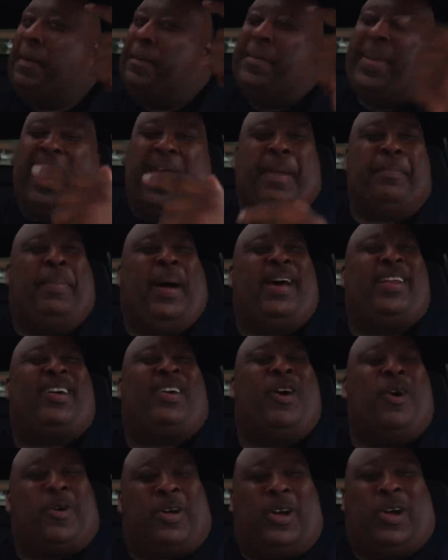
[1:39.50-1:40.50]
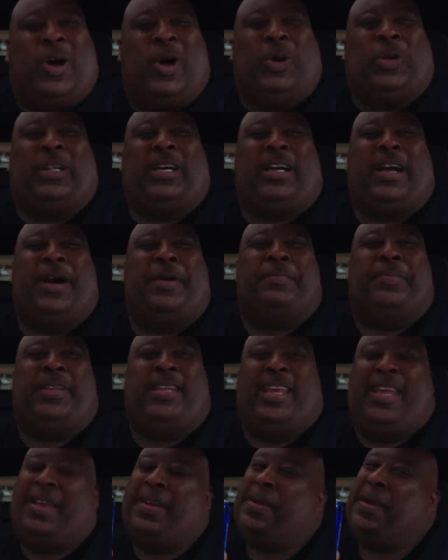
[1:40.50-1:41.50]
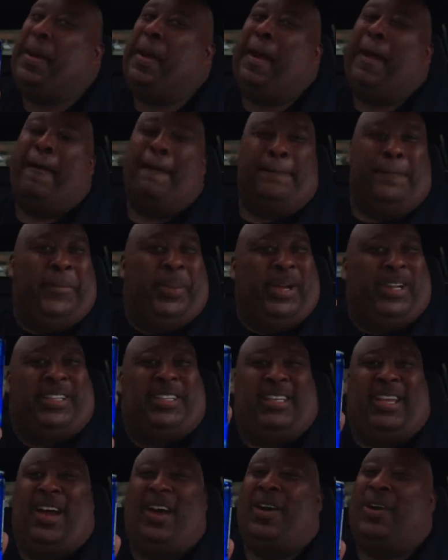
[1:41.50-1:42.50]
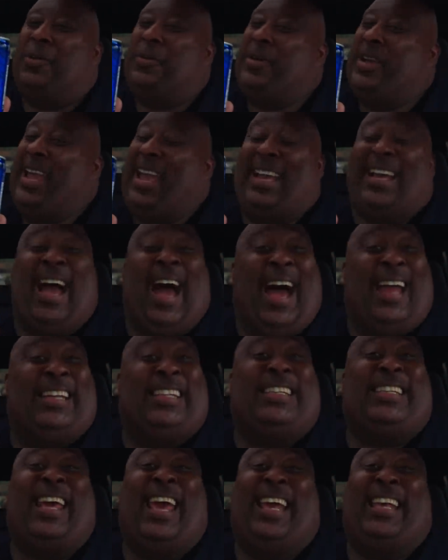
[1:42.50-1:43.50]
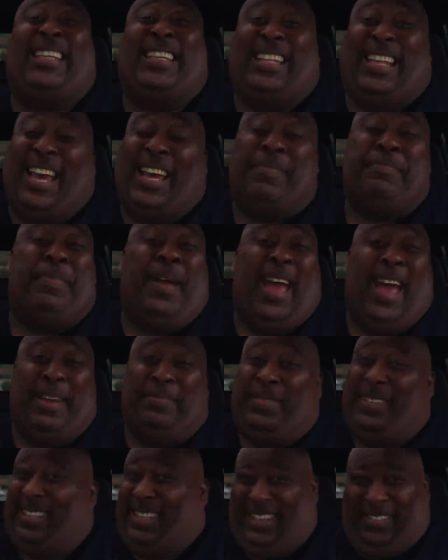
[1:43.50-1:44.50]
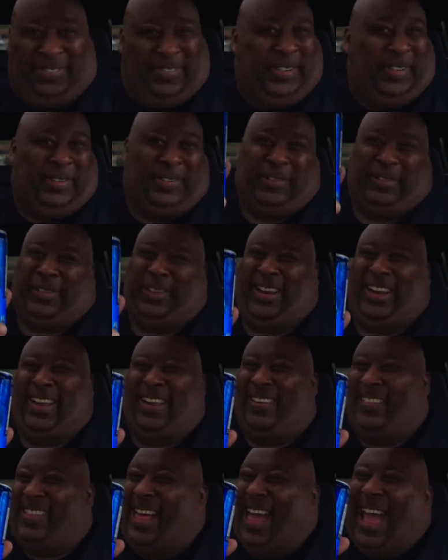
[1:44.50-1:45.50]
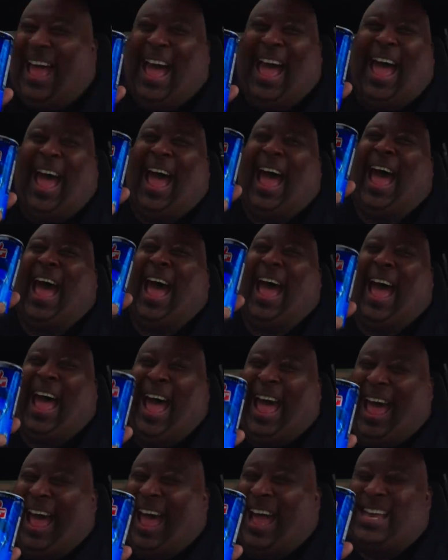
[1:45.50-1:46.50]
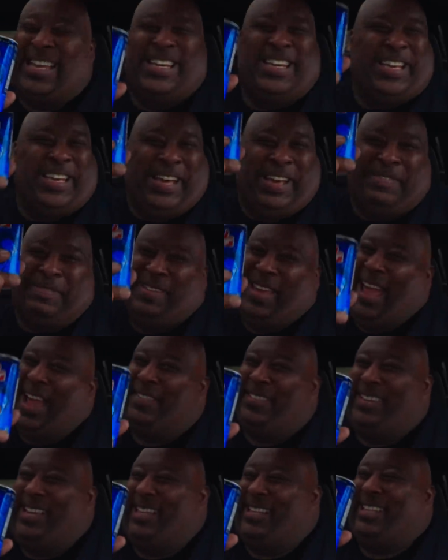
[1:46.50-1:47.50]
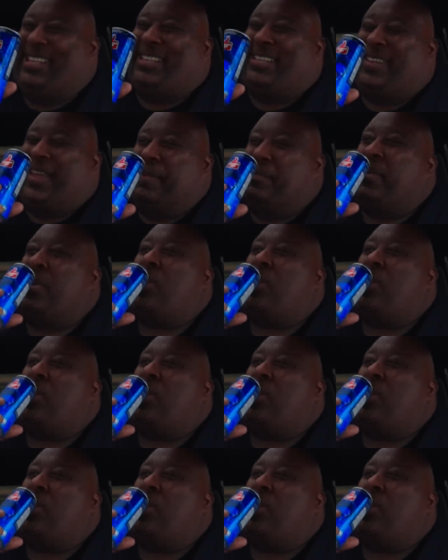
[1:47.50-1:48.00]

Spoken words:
made by the Coca-Cola Company, but yo, it kind of tastes like Pepsi for real. Let me have another sip.